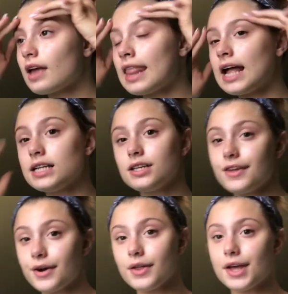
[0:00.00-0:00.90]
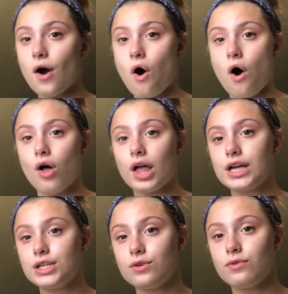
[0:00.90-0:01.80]
And that's literally all I
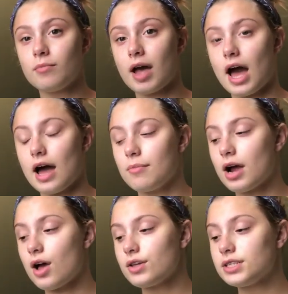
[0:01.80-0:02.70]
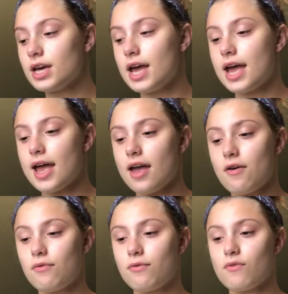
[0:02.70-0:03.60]
do for my eyebrows.
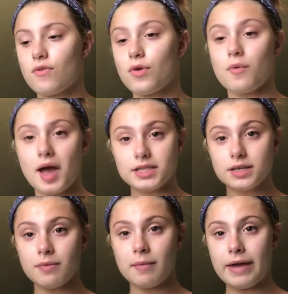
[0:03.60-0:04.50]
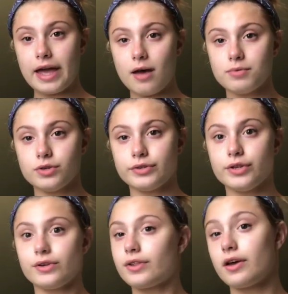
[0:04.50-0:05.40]
If the rest of my makeup starts
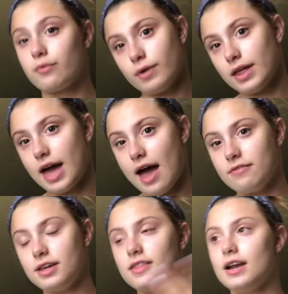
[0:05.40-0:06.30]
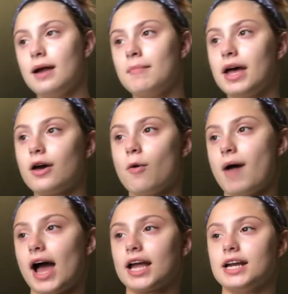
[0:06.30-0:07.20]
to look like really heavy, then I might go
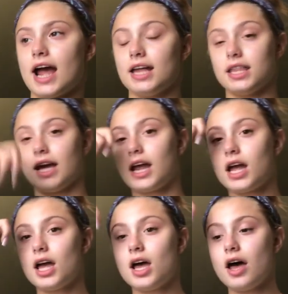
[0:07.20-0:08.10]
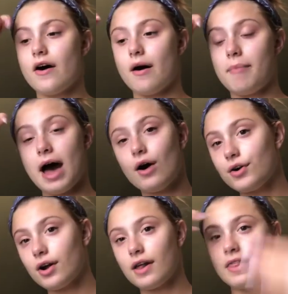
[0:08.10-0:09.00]
back and add like a
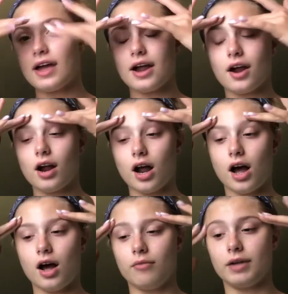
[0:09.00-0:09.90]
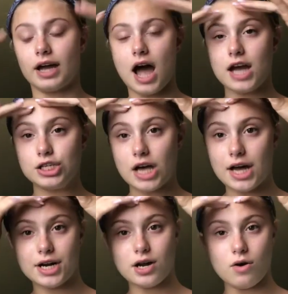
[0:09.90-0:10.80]
powder in there, like an
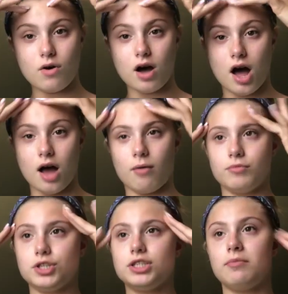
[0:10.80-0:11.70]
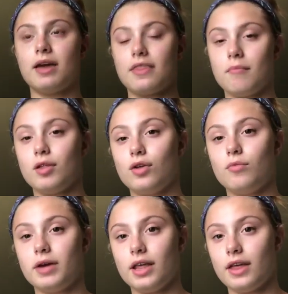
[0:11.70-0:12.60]
eyeshadow, just to make them a little
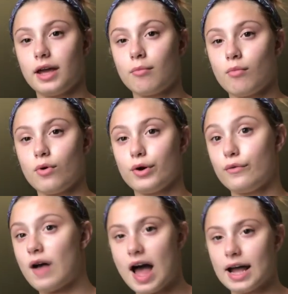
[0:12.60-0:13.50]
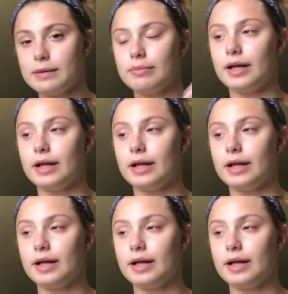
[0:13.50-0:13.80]
bit like more defined,